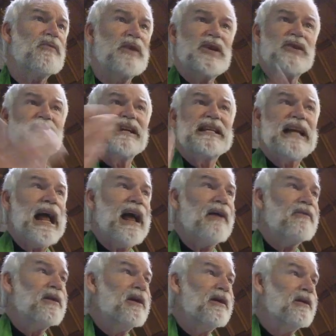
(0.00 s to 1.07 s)
When you're in
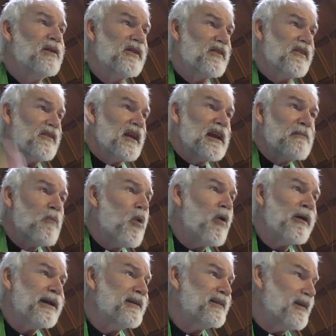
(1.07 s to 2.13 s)
town, it's a Sunday
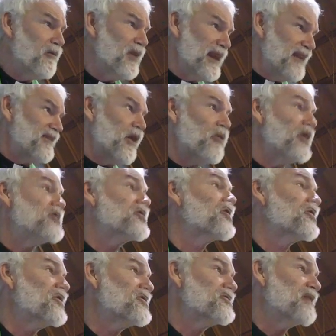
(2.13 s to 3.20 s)
morning, well, let's go to
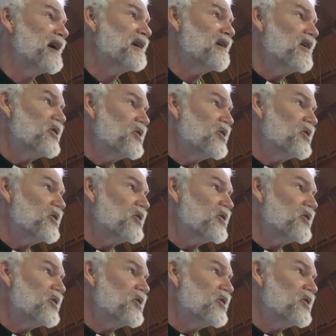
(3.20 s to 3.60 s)
church, right?